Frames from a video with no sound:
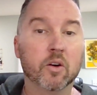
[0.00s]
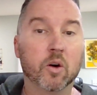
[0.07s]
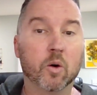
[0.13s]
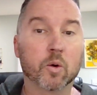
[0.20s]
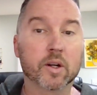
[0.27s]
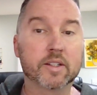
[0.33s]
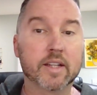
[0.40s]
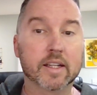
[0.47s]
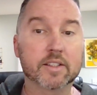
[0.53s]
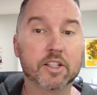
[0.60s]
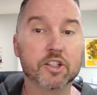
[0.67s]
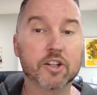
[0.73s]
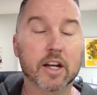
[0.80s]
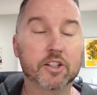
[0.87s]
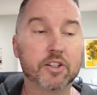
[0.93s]
or a test
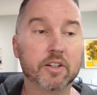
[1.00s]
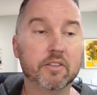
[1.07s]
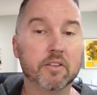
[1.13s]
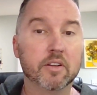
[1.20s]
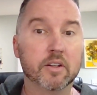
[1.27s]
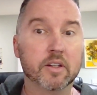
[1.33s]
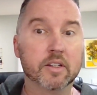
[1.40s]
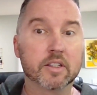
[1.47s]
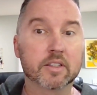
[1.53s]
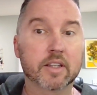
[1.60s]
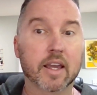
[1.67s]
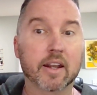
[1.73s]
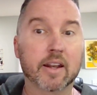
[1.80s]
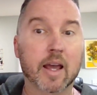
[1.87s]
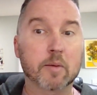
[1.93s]
injection,
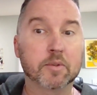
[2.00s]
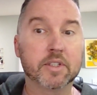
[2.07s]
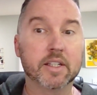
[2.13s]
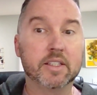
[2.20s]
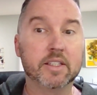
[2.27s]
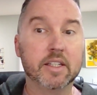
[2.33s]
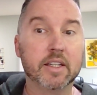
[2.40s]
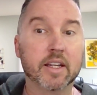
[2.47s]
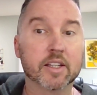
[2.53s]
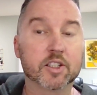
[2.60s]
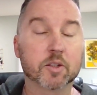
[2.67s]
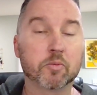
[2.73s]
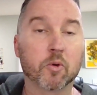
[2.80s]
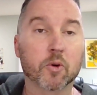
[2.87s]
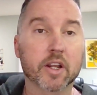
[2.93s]
ScanLabCT can
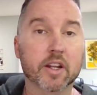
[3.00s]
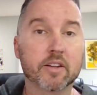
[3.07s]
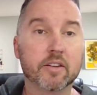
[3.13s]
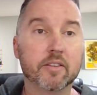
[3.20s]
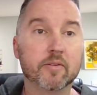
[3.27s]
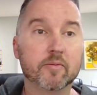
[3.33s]
support it.